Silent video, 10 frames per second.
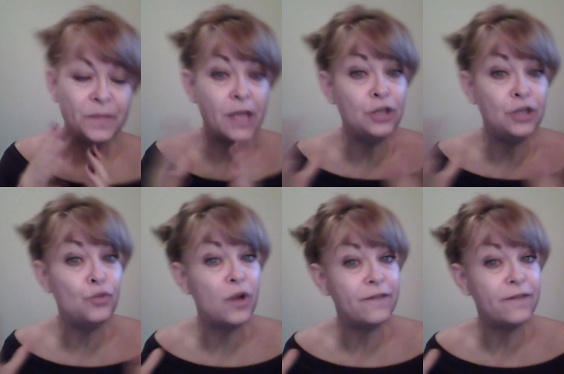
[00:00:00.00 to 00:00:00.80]
and you
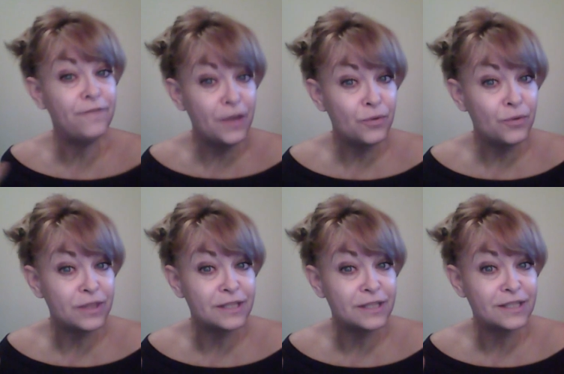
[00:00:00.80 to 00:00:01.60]
want to fit
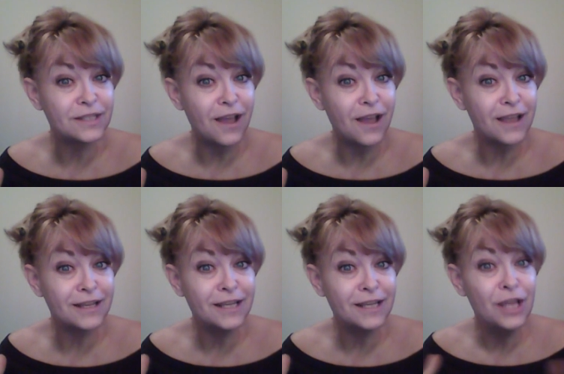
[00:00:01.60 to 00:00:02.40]
within
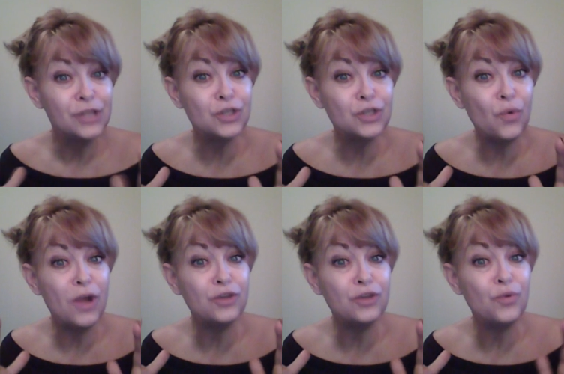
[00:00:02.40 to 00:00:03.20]
society. So
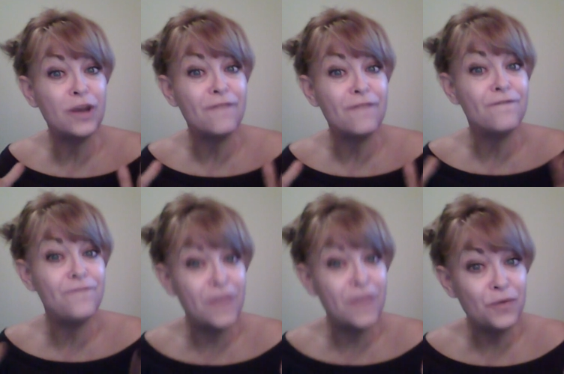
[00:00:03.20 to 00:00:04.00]
while you want to
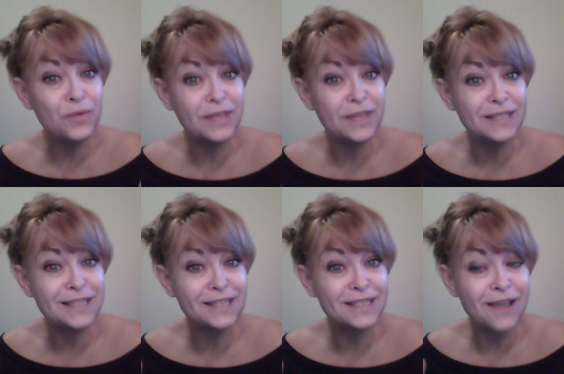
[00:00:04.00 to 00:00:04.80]
fit within
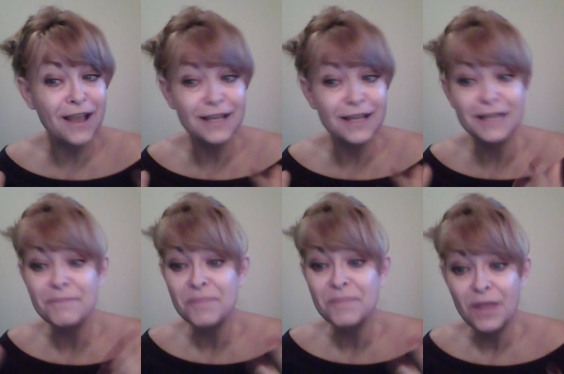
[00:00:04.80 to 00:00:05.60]
society,
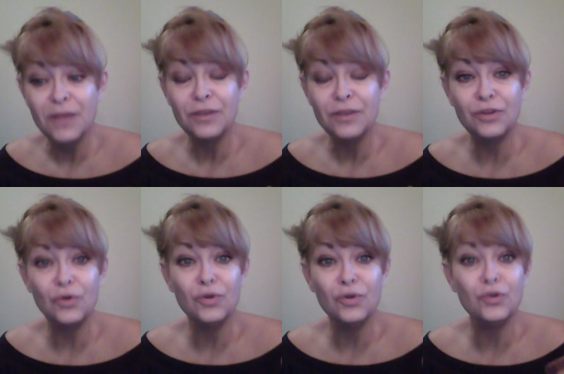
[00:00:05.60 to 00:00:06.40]

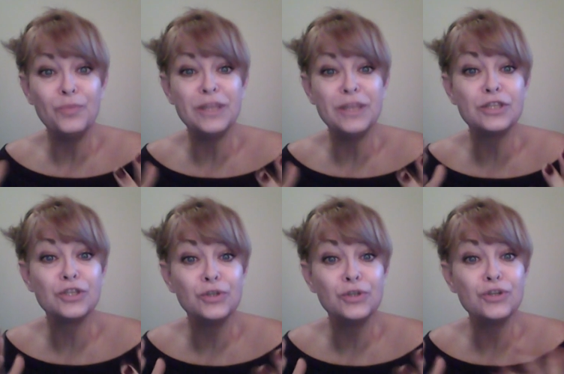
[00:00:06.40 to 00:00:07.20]
you'll you'll be the
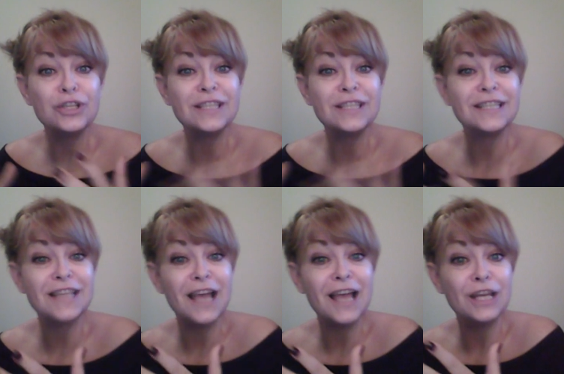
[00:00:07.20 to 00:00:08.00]
solution
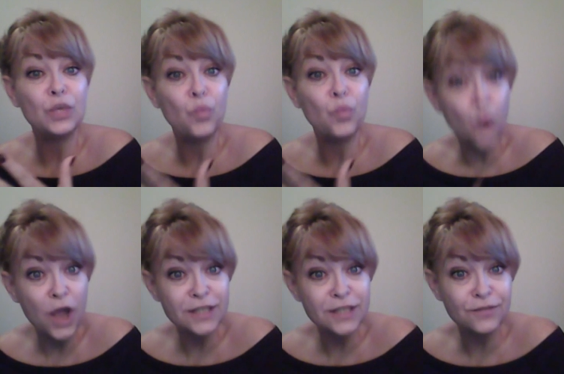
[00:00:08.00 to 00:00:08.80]
society
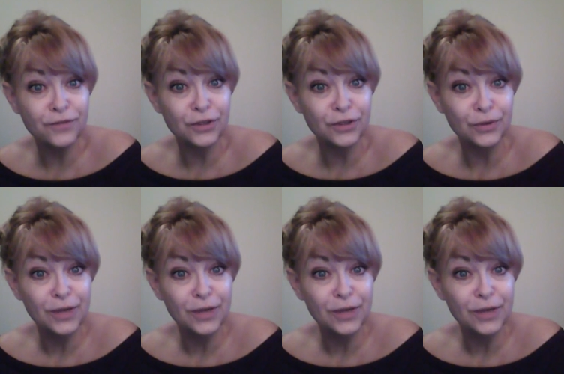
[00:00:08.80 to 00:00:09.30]
wants for you.